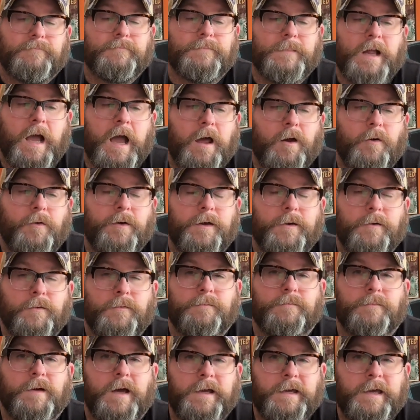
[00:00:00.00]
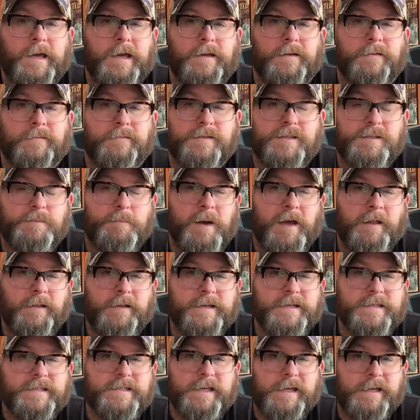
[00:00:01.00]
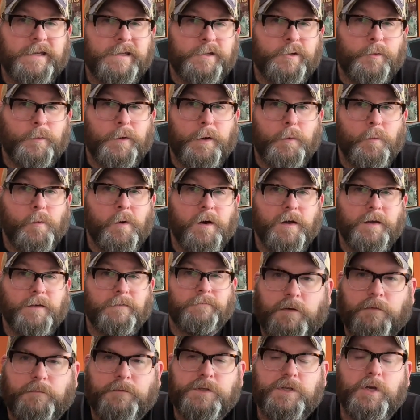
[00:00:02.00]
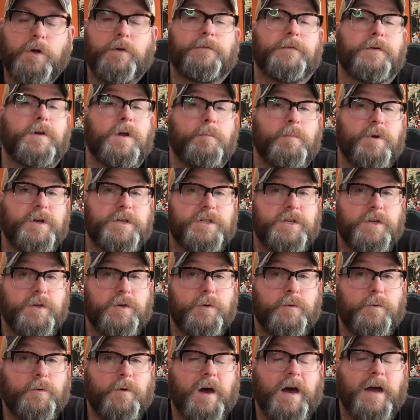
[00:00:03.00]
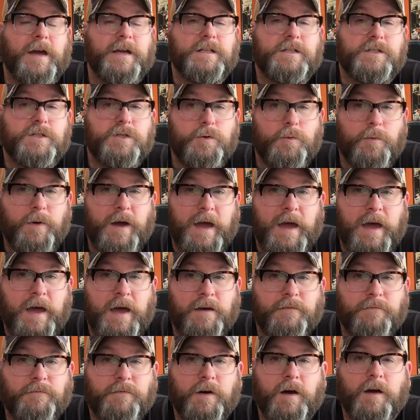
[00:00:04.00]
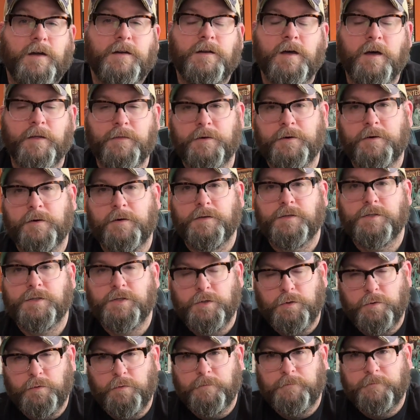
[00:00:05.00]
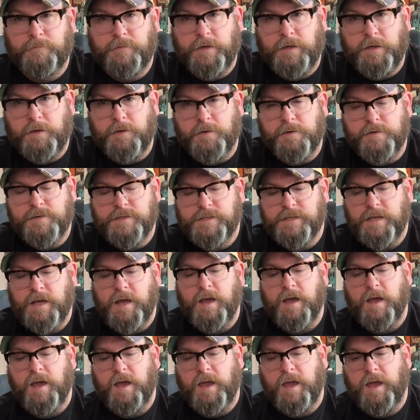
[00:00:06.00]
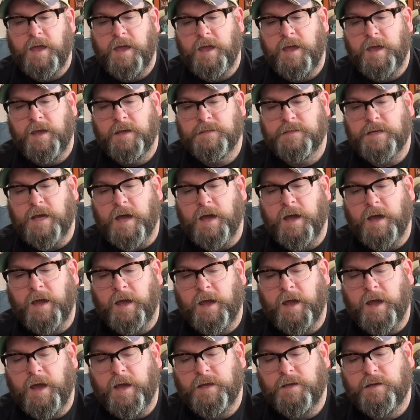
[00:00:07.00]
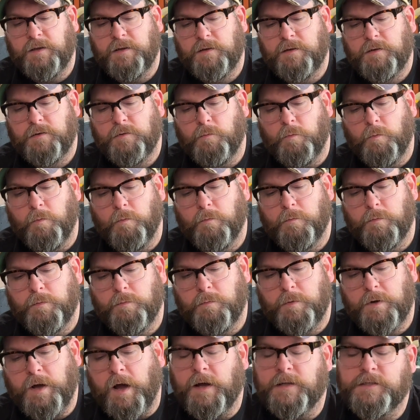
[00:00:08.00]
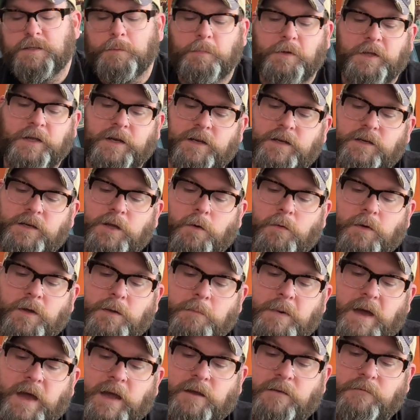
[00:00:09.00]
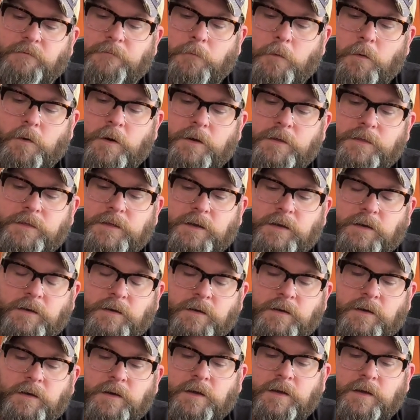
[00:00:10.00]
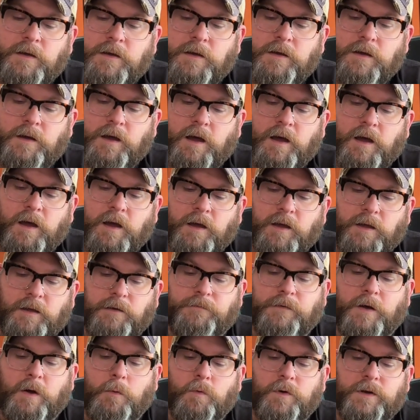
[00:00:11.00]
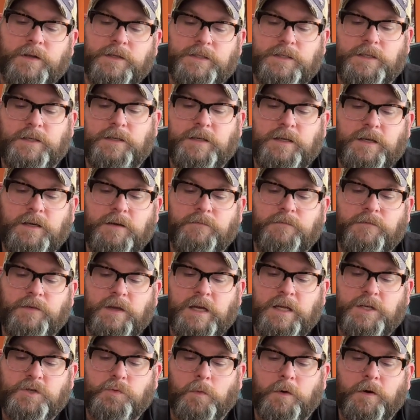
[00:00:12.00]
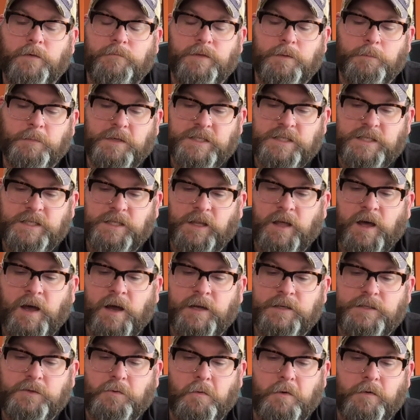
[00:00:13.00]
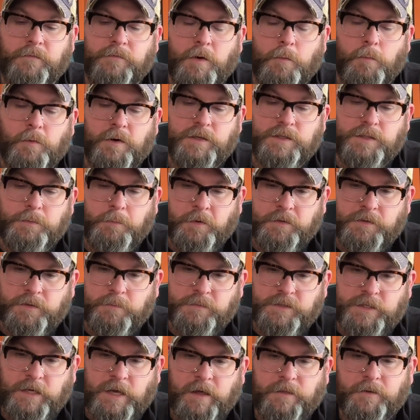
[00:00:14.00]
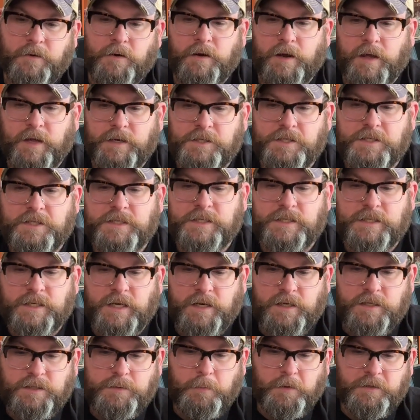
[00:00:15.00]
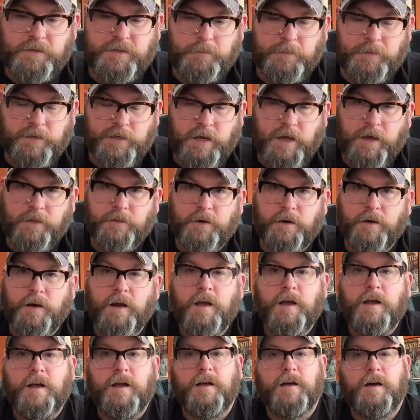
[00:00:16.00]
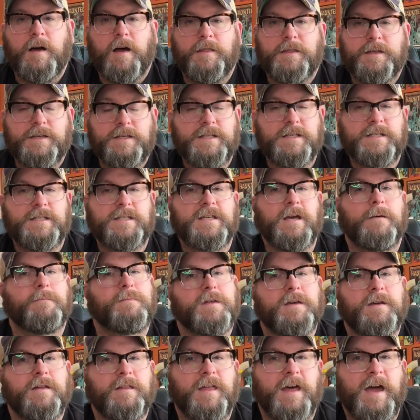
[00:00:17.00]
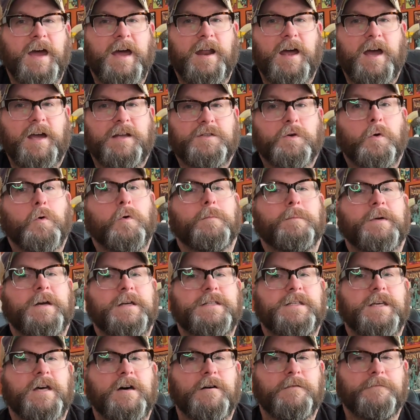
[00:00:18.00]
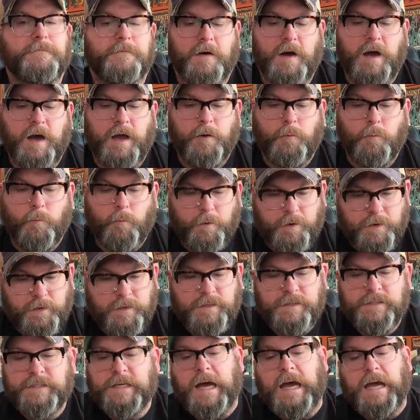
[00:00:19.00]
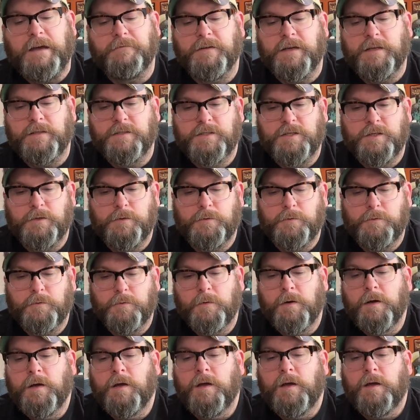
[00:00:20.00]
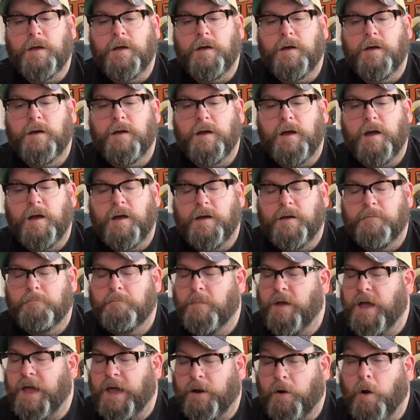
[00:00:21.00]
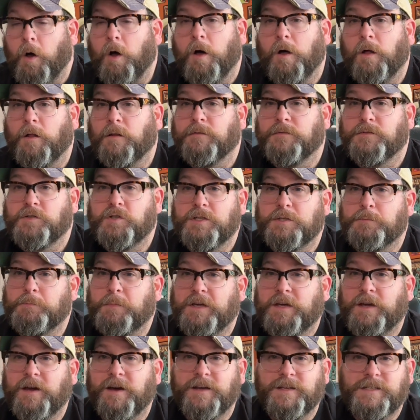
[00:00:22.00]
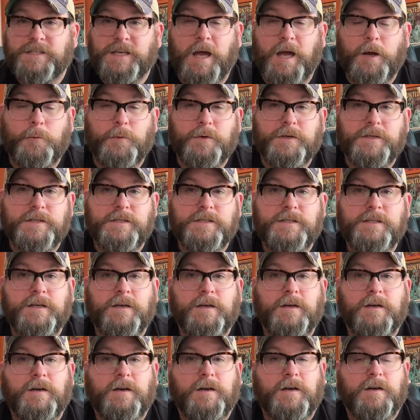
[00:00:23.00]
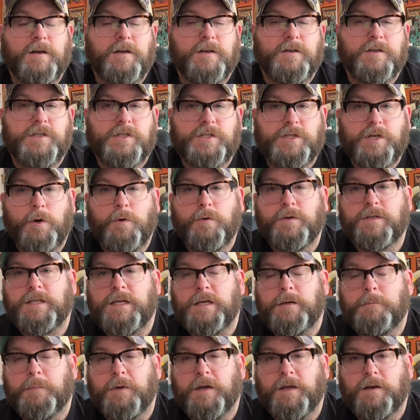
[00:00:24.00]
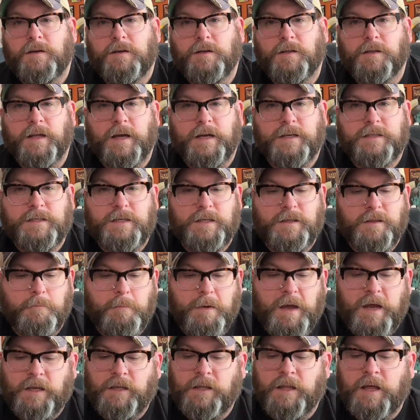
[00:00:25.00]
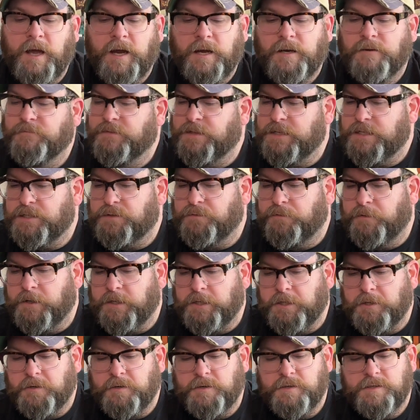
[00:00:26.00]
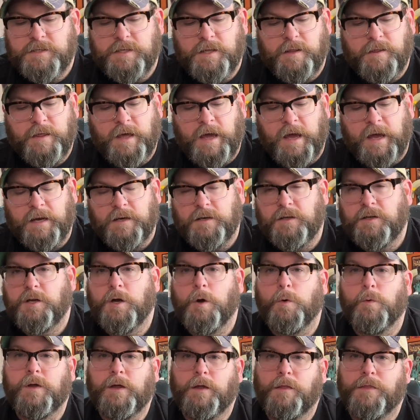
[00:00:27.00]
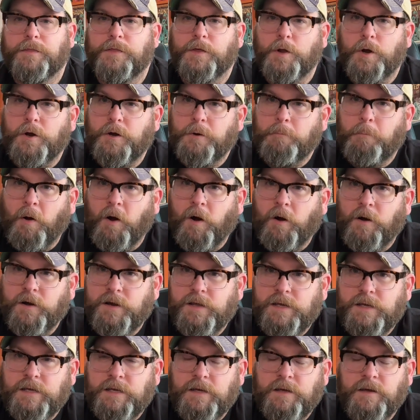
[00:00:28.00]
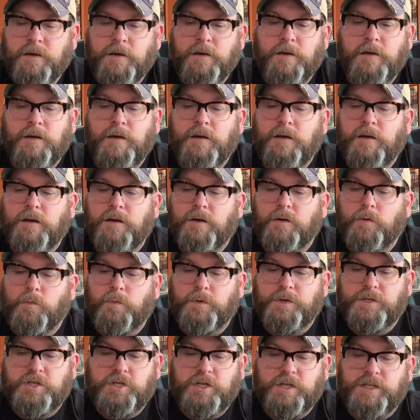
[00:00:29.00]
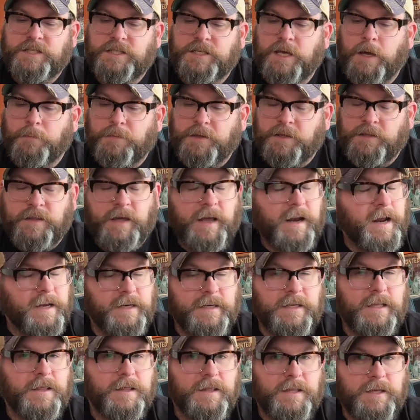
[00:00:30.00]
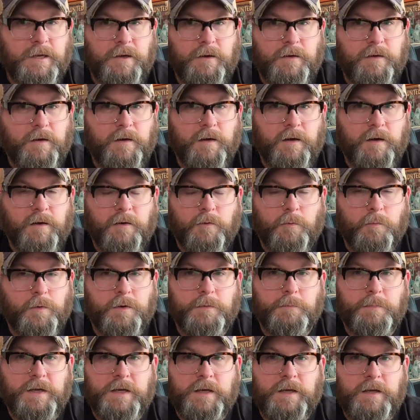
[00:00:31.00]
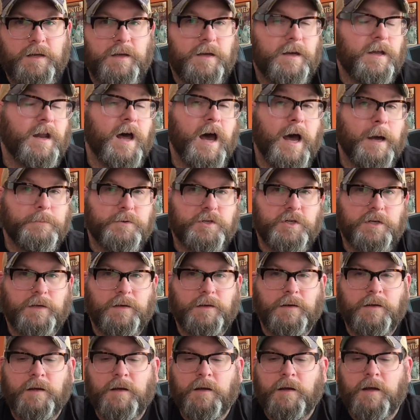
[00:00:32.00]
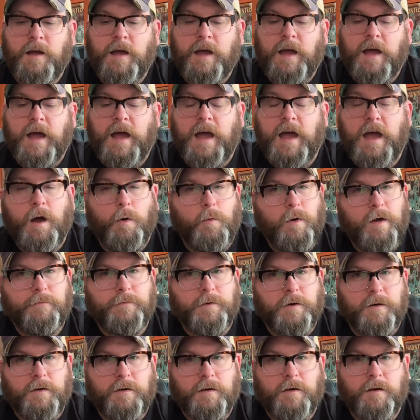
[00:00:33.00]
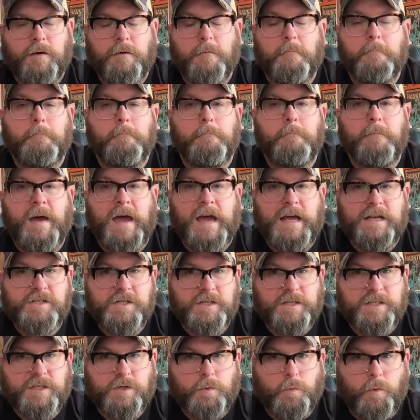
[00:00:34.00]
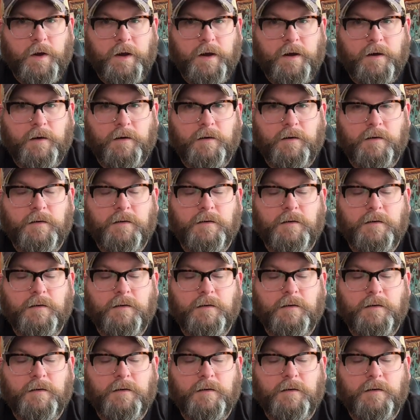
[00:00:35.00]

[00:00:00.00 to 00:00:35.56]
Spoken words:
I don't know. Again, it's my list. I can do what I want. So for number 2, I do have another 2 figures, and I contemplated going back and forth, and if I wanted to give each one of them a slot or if I wanted to put them together, and I just decided to put them together. This is something that I told myself I wouldn't dive into at all, just because was so deep in collecting the main line of these figures that going third party was just something that I didn't think would be an option. However, Magic Square